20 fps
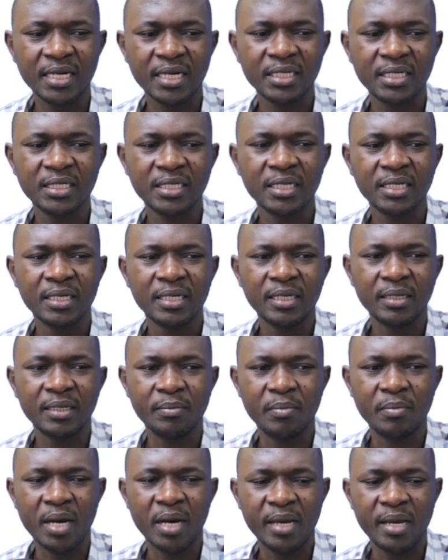These are the
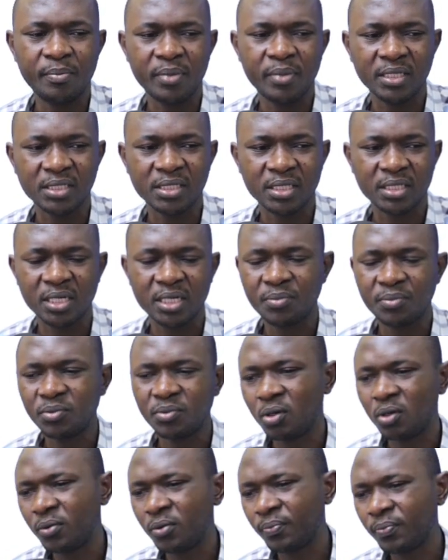4 ways of creating
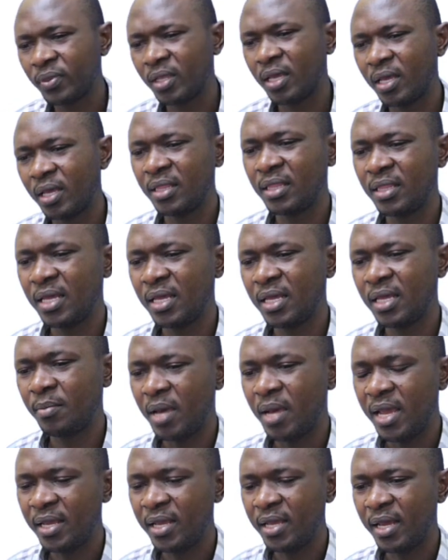an easement.
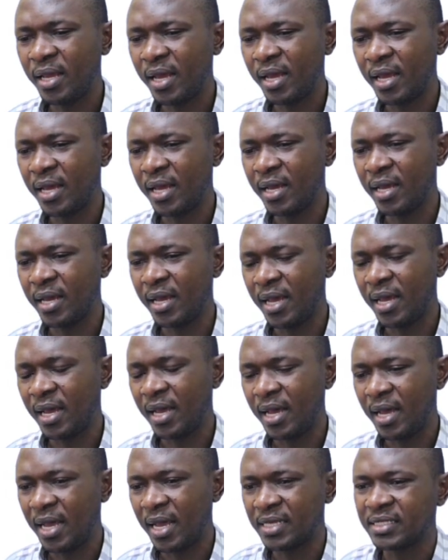Please, you can
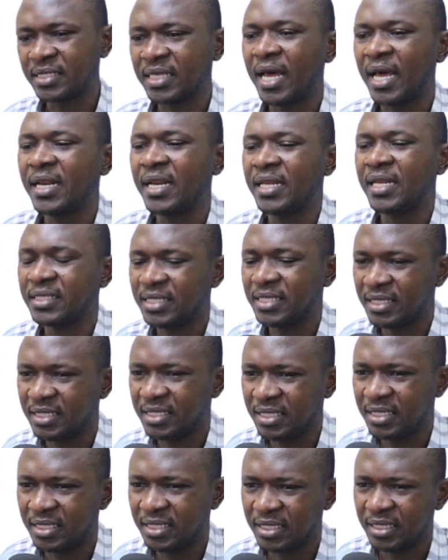check on all this,
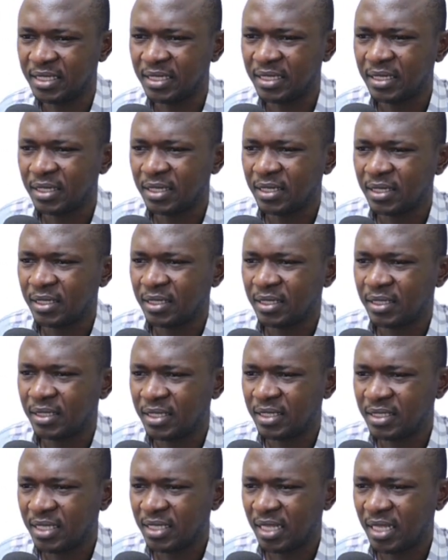get the notes
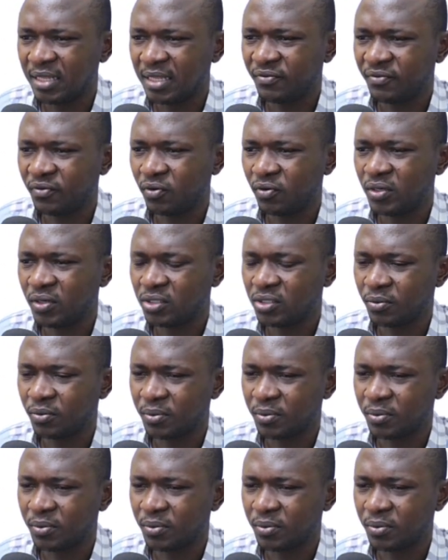for them.